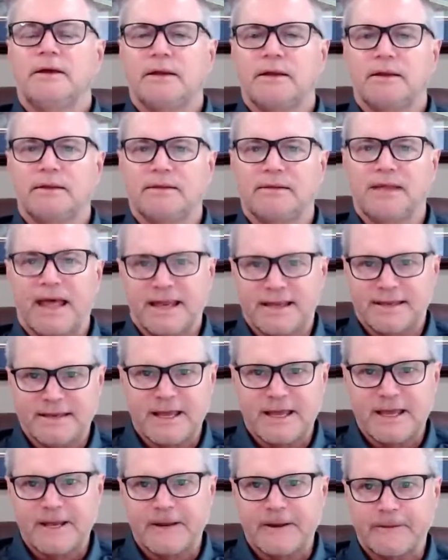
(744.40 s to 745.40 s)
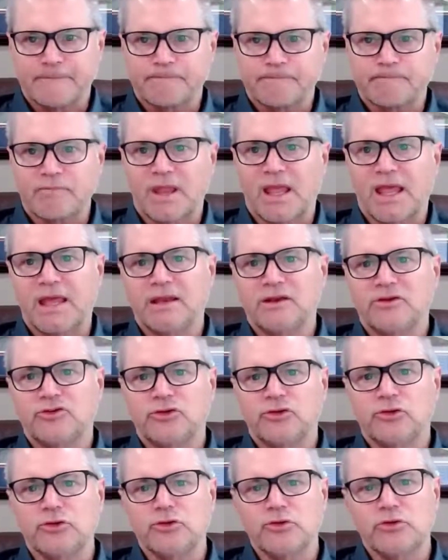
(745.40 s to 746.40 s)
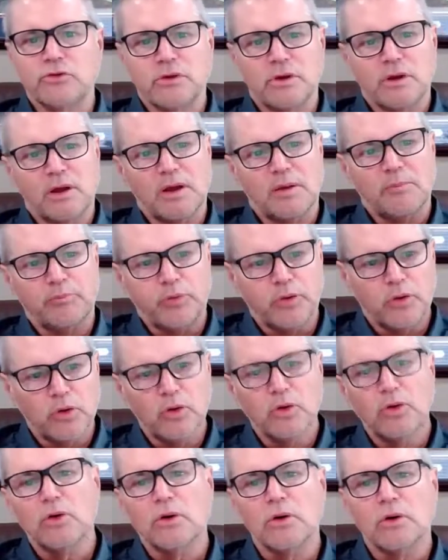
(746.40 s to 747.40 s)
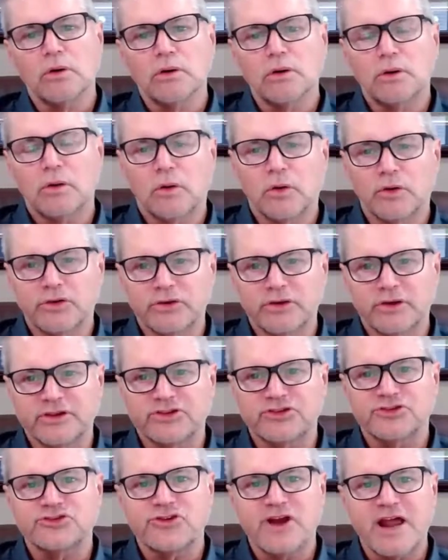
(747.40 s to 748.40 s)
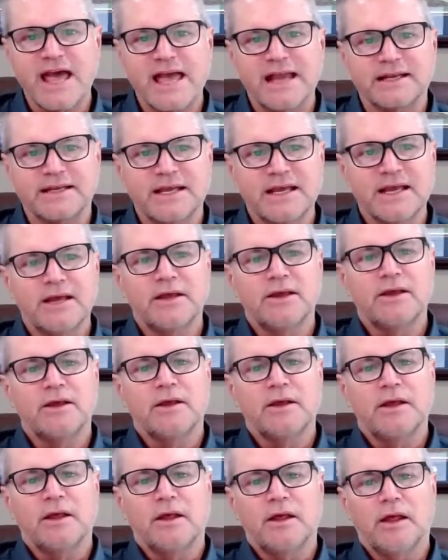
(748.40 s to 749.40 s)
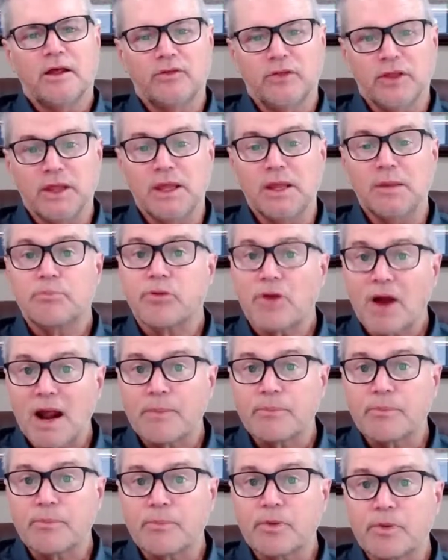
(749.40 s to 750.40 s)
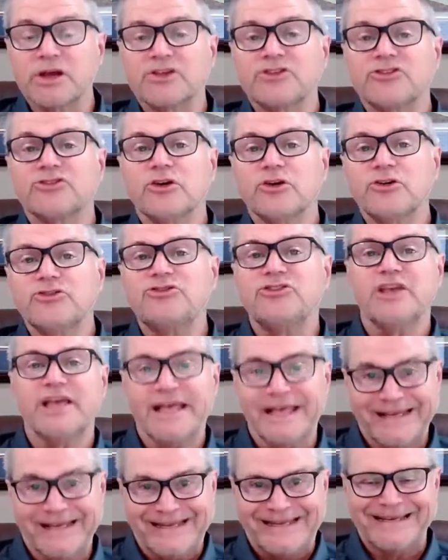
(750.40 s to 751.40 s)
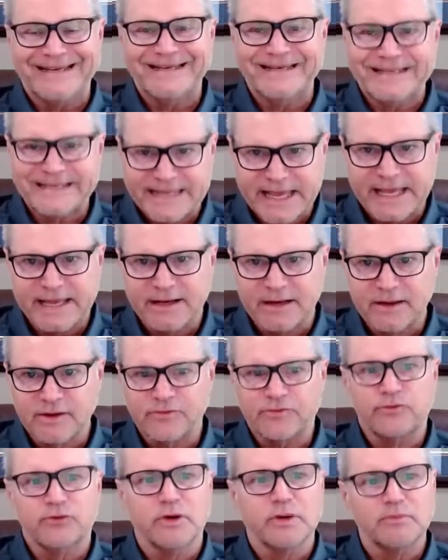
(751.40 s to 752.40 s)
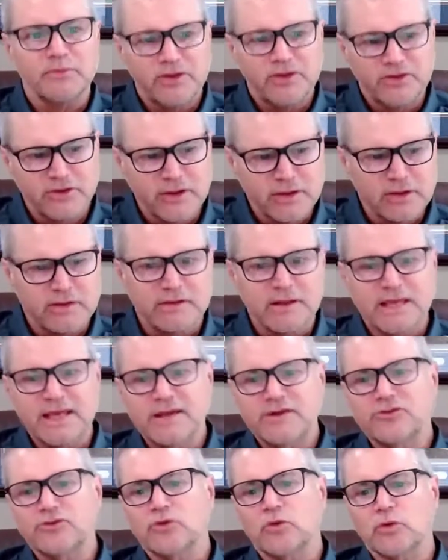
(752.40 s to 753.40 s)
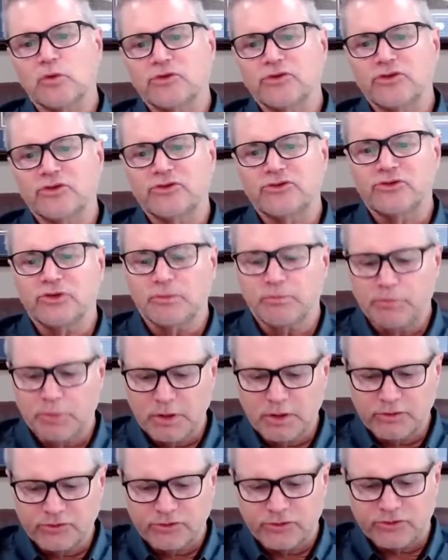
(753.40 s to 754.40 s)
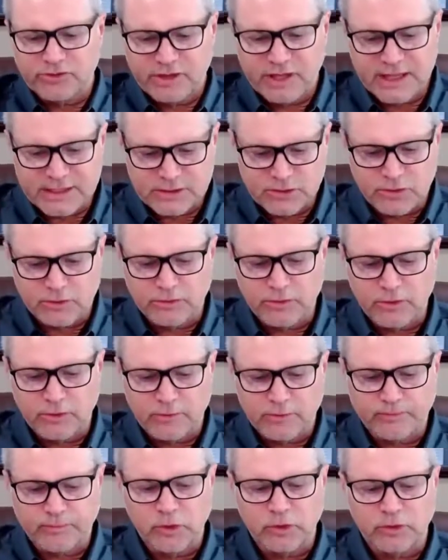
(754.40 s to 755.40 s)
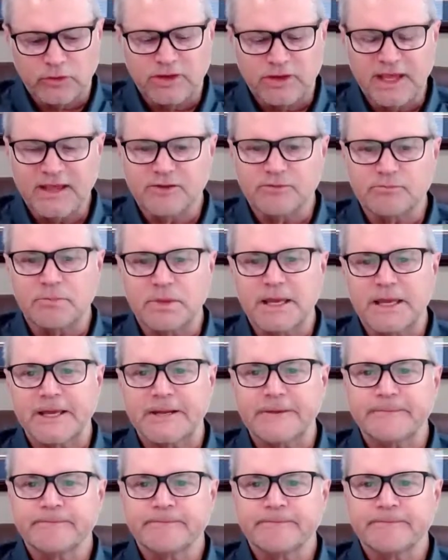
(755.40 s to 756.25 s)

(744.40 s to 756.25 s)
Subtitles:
that data and to pull or to extract the proper associated data from these other data sources to build your test bed